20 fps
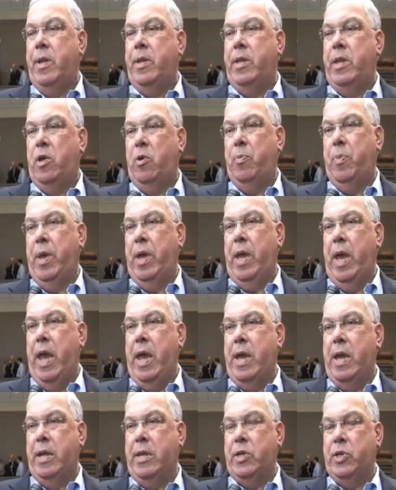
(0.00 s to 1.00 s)
There'll
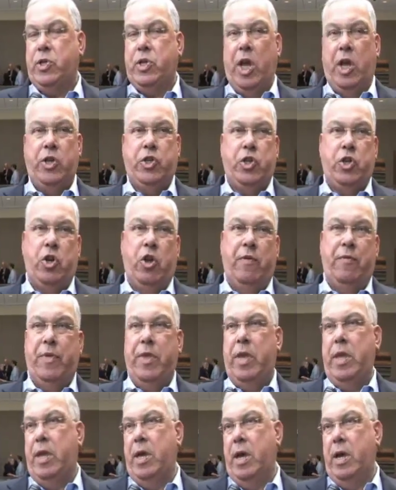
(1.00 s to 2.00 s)
be a discussion of
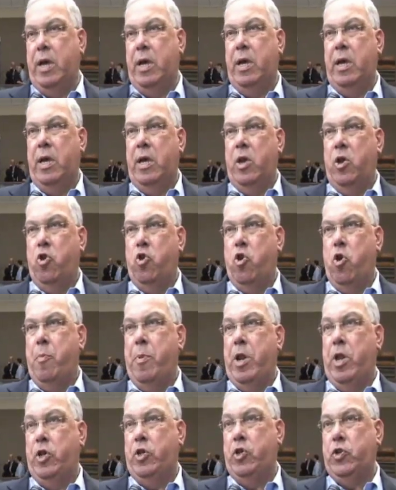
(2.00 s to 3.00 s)
the
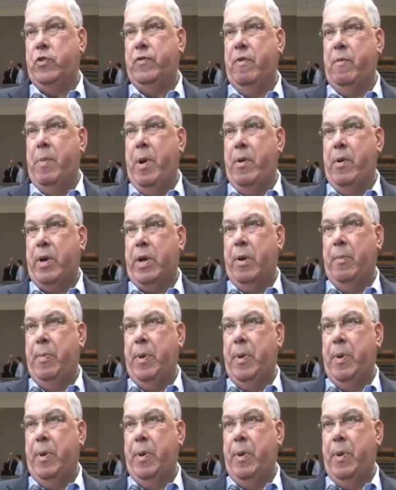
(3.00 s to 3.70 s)
urban issues of America,